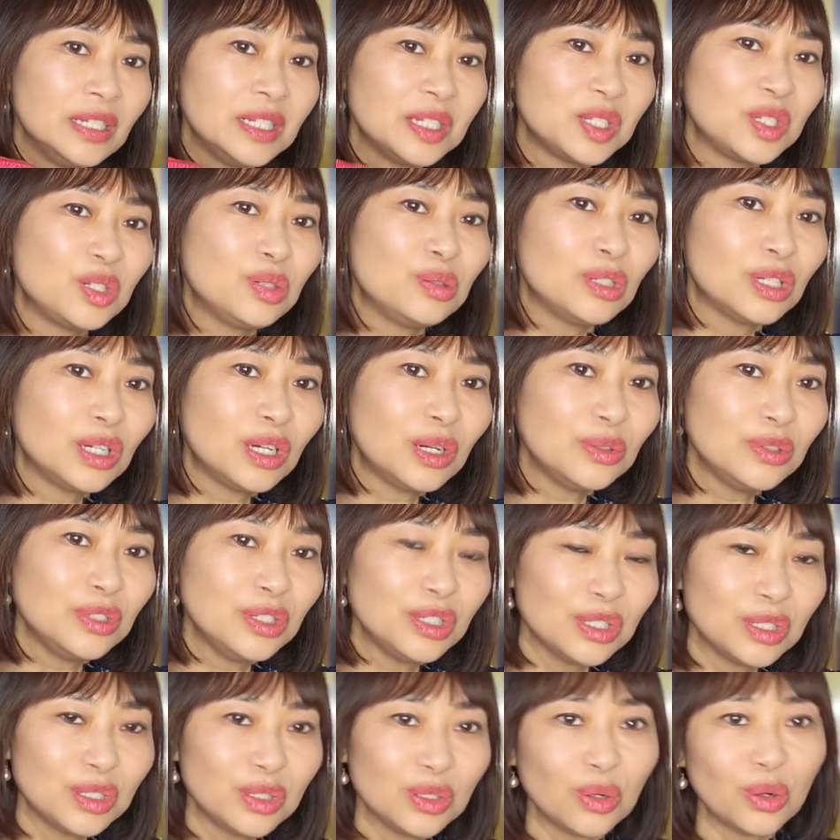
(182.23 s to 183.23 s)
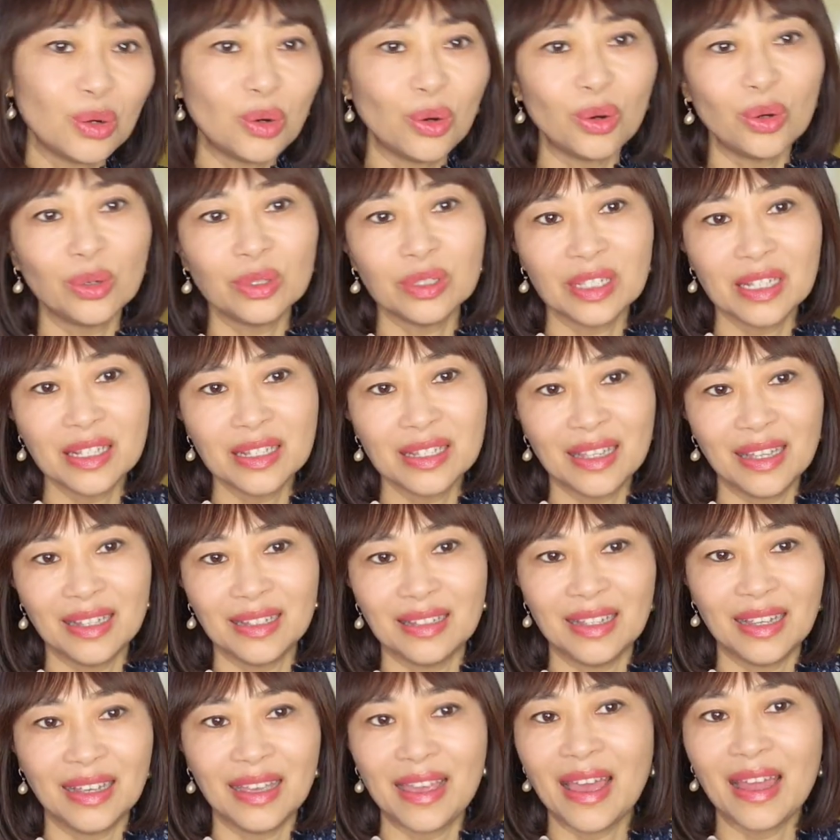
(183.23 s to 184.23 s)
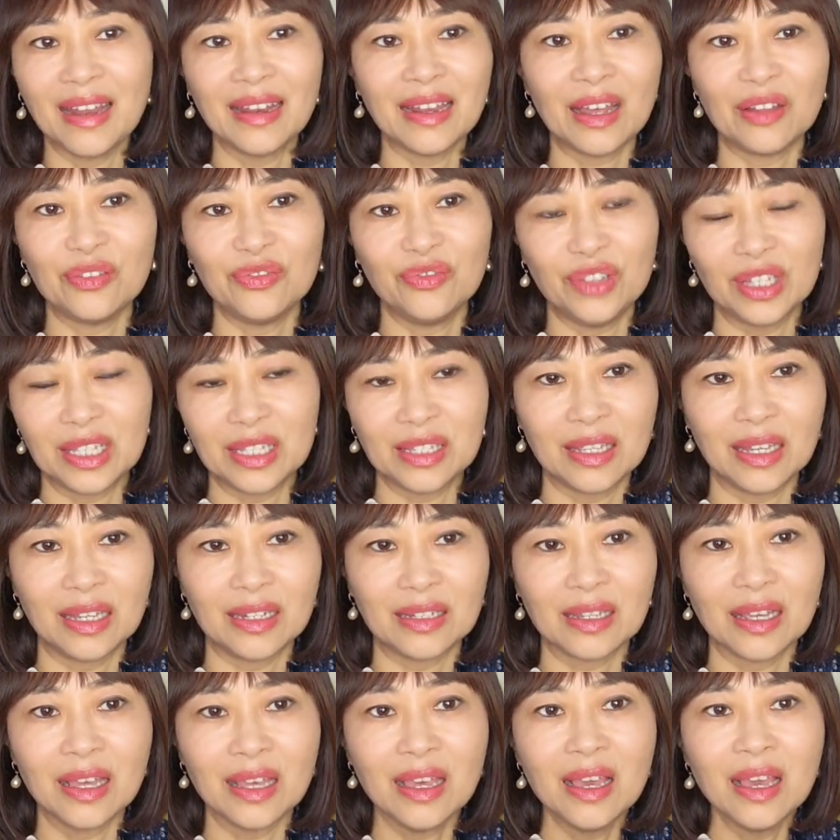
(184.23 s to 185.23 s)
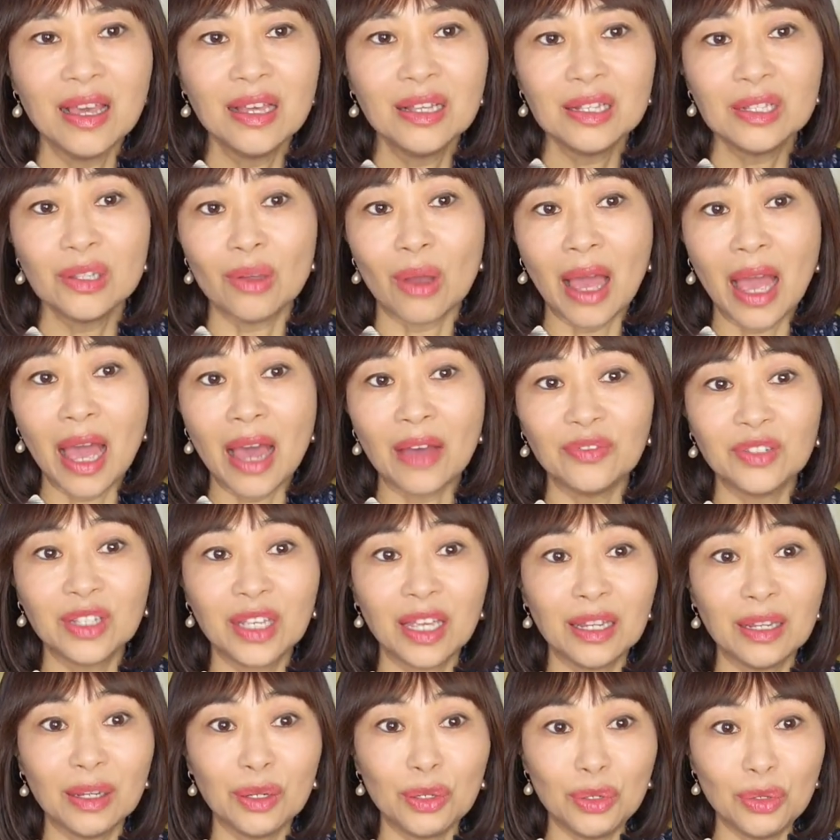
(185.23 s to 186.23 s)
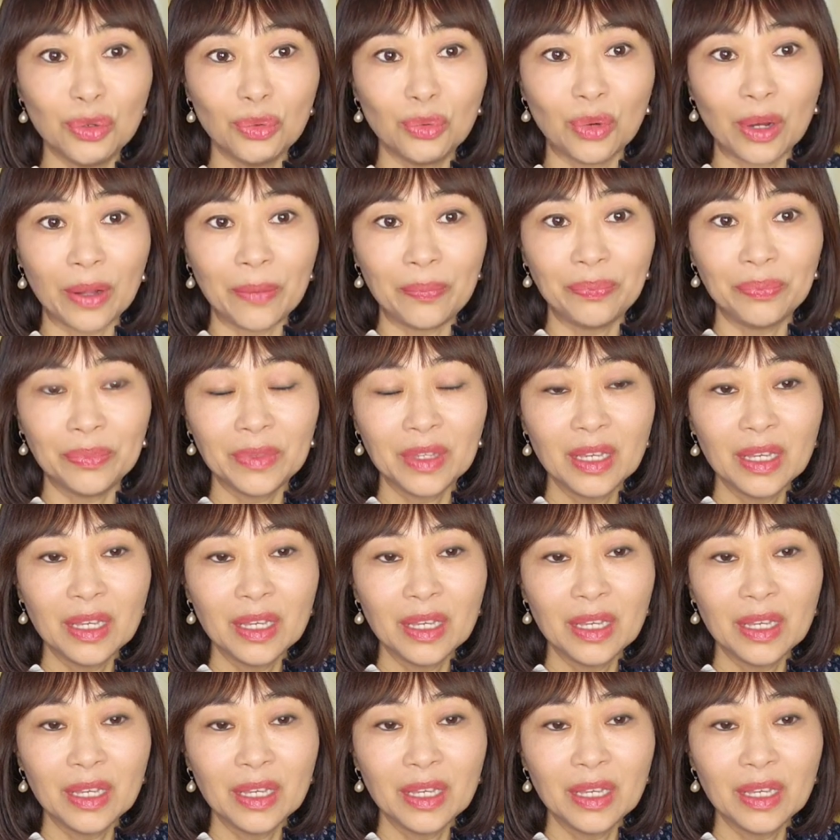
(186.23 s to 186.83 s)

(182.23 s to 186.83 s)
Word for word: this to the Coach store. They said they cannot fix it. So I have to get a new one.